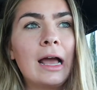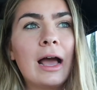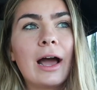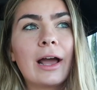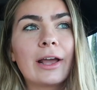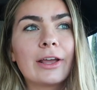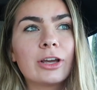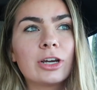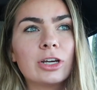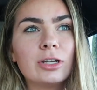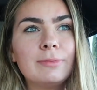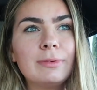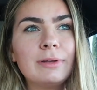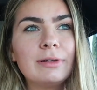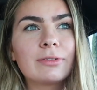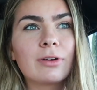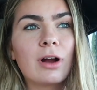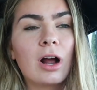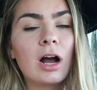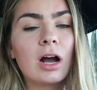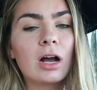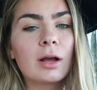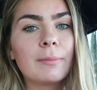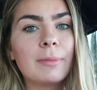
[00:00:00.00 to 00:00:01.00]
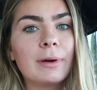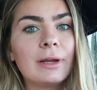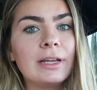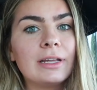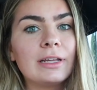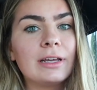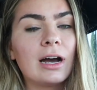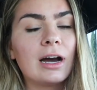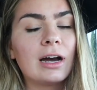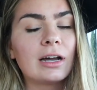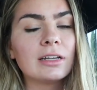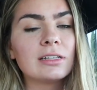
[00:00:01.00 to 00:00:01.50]
I could be wrong, but
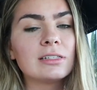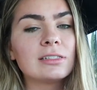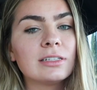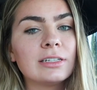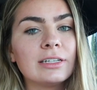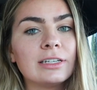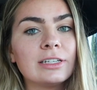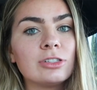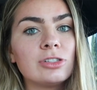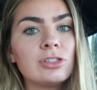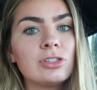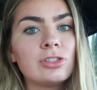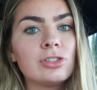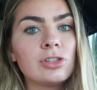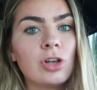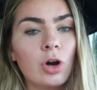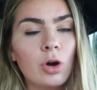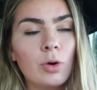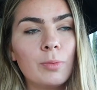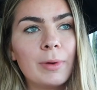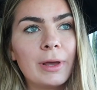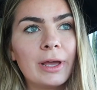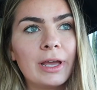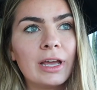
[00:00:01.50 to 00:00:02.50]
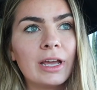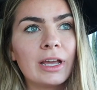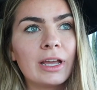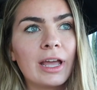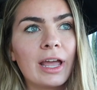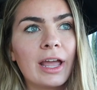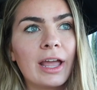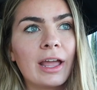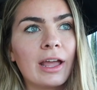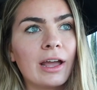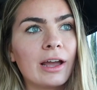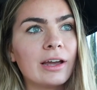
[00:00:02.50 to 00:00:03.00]
it honestly is so
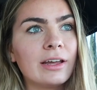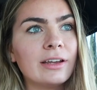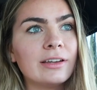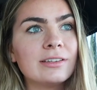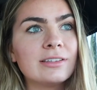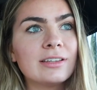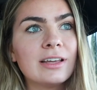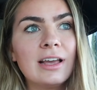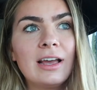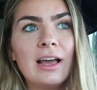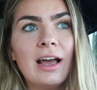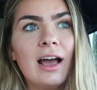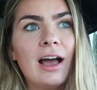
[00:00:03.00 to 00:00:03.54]
big and